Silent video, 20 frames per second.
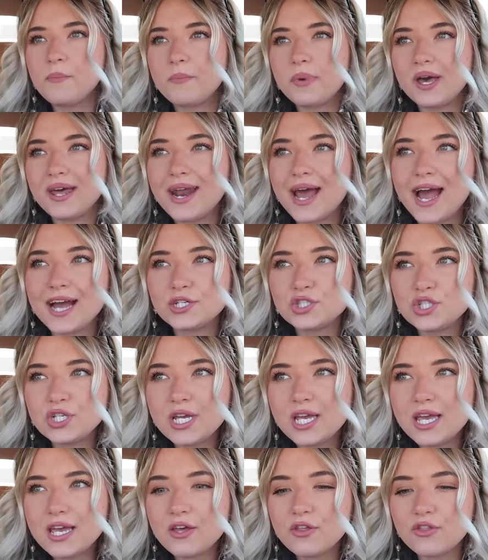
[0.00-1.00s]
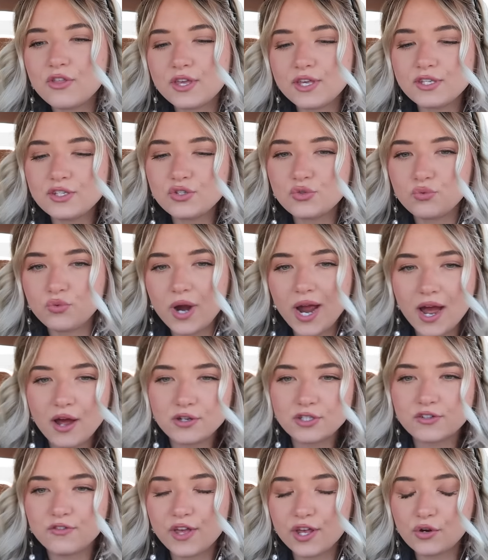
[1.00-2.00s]
But actually this
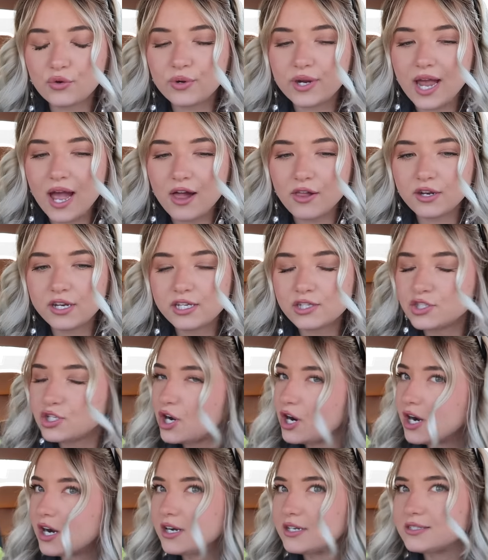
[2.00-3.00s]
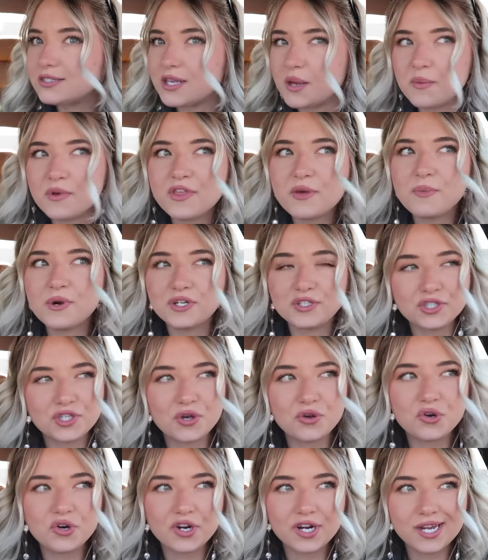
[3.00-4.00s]
round of like reality stars, some of them are
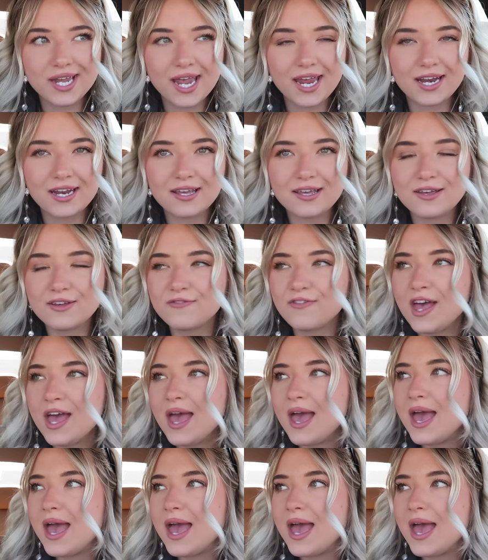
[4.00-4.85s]
so creative,